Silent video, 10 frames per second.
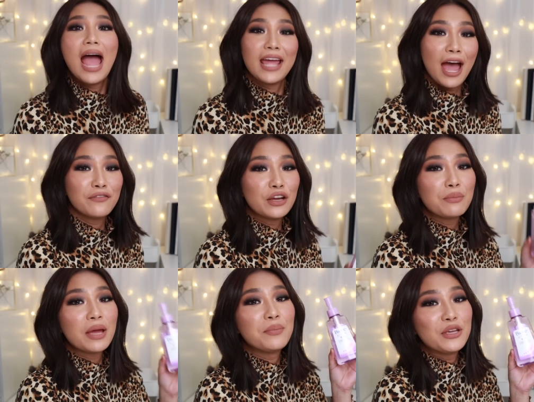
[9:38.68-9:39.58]
I have here
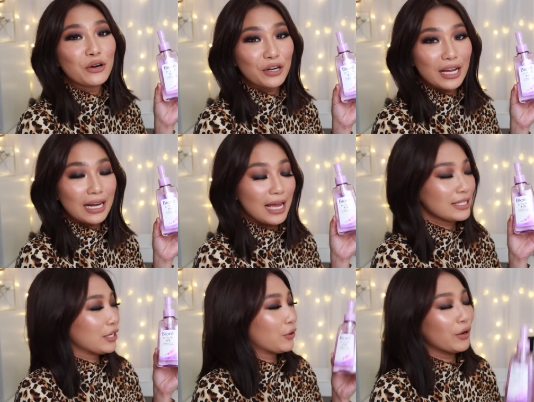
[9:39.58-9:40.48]
my Biore
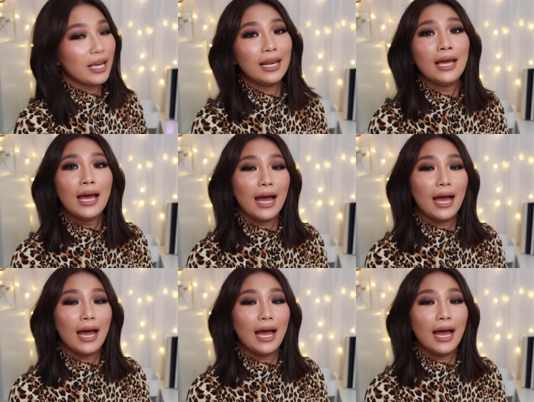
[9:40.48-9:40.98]
Cleansing Oil.